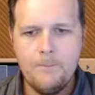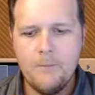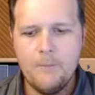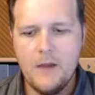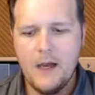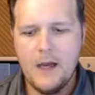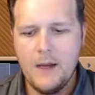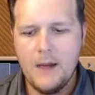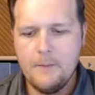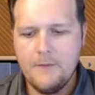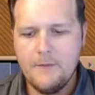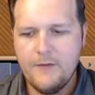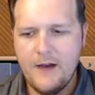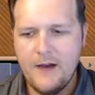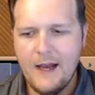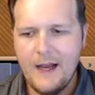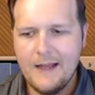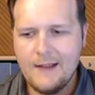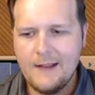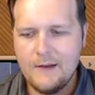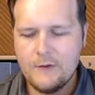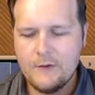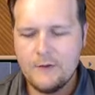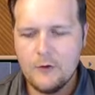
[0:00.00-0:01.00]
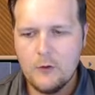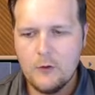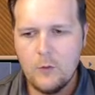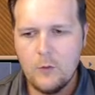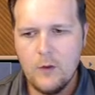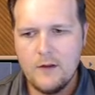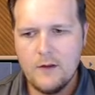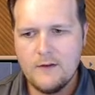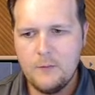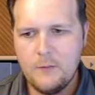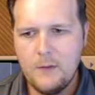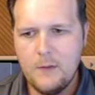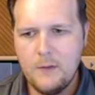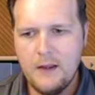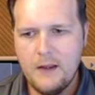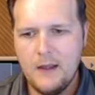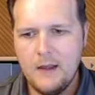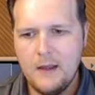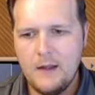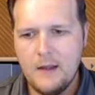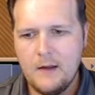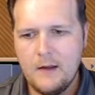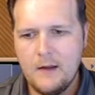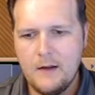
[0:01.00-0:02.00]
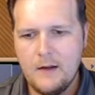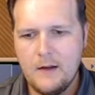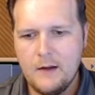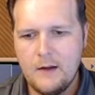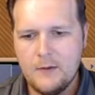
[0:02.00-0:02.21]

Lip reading: If I highlight certain ones as being